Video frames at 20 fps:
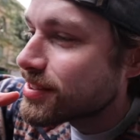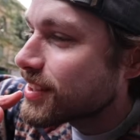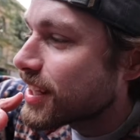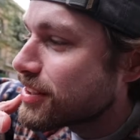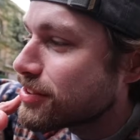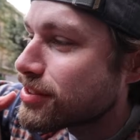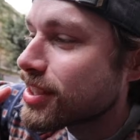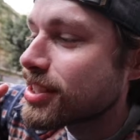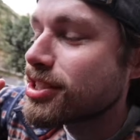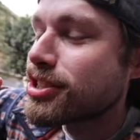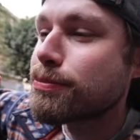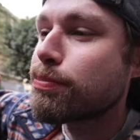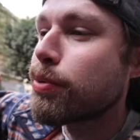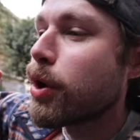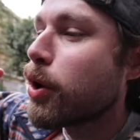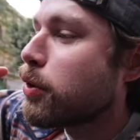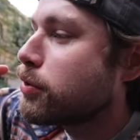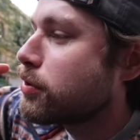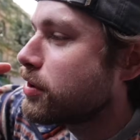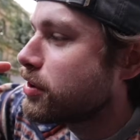They just
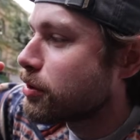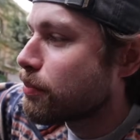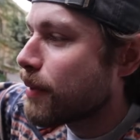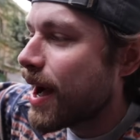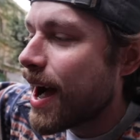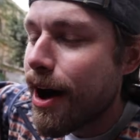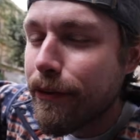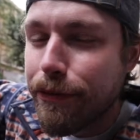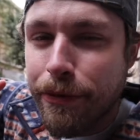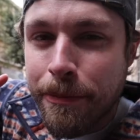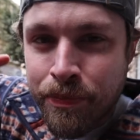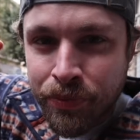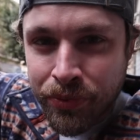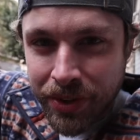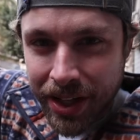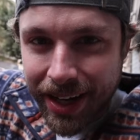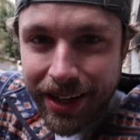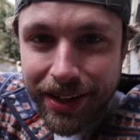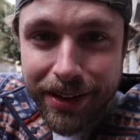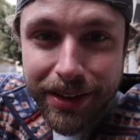explode in your mouth.
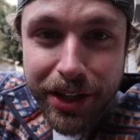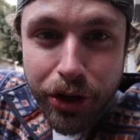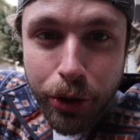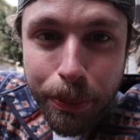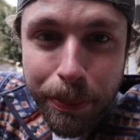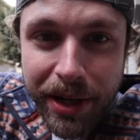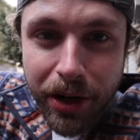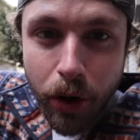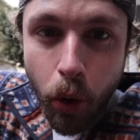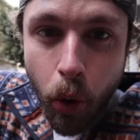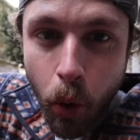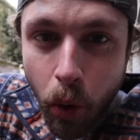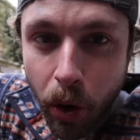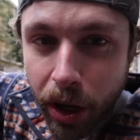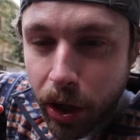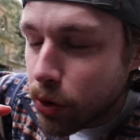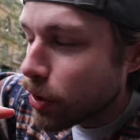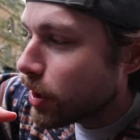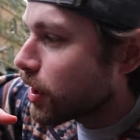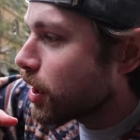Got a little bit of
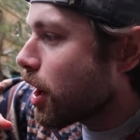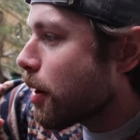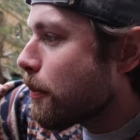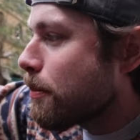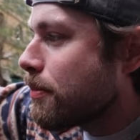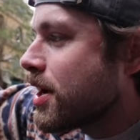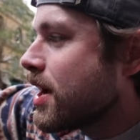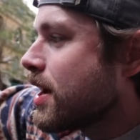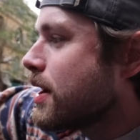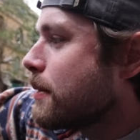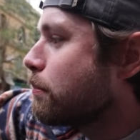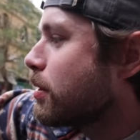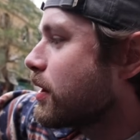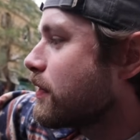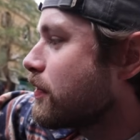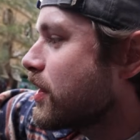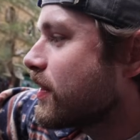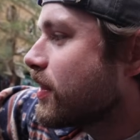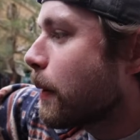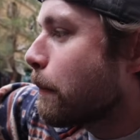oil in them, but
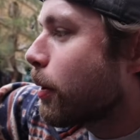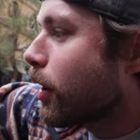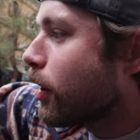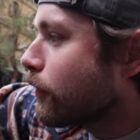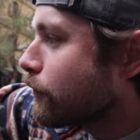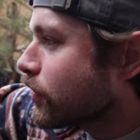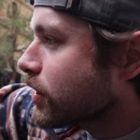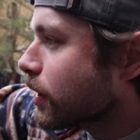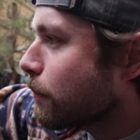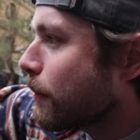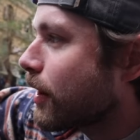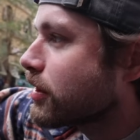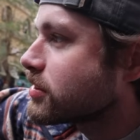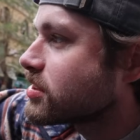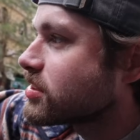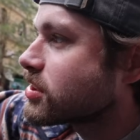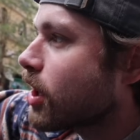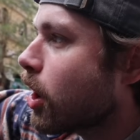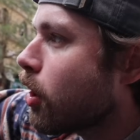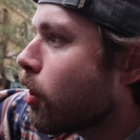then the perfect amount of
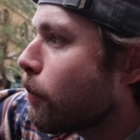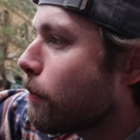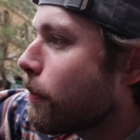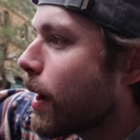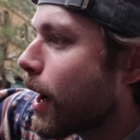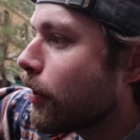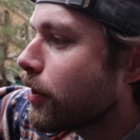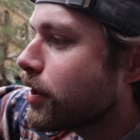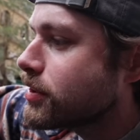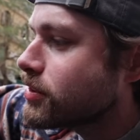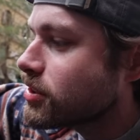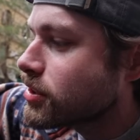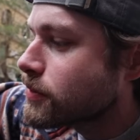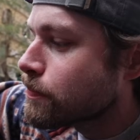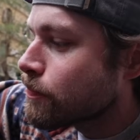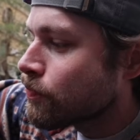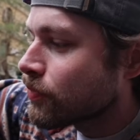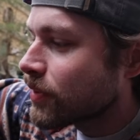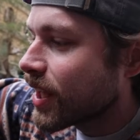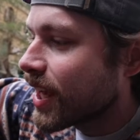salt balance,
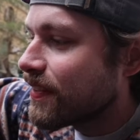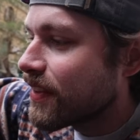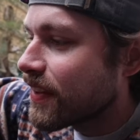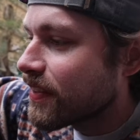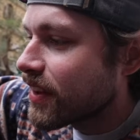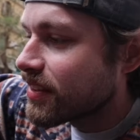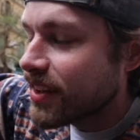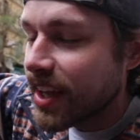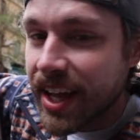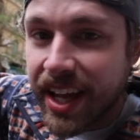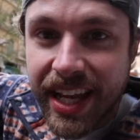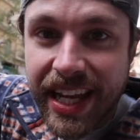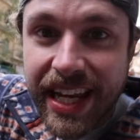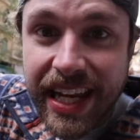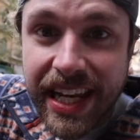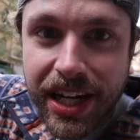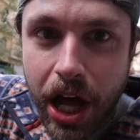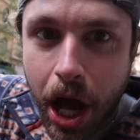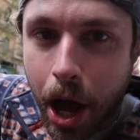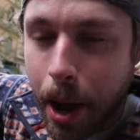and then the
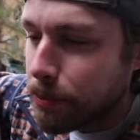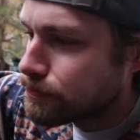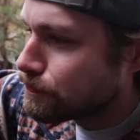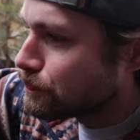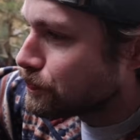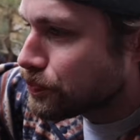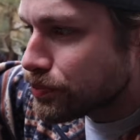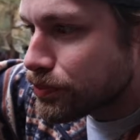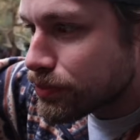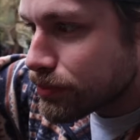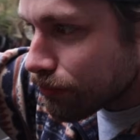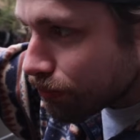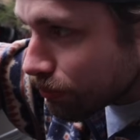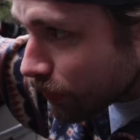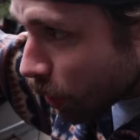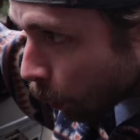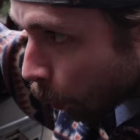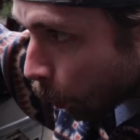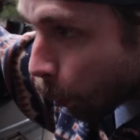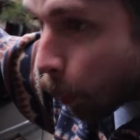tahina.
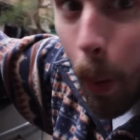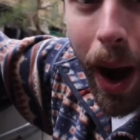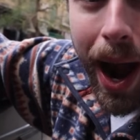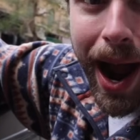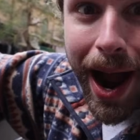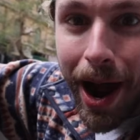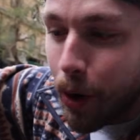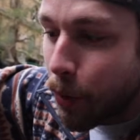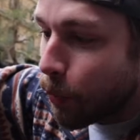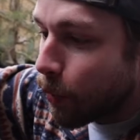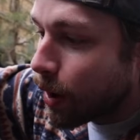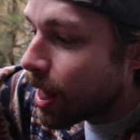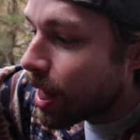Wow.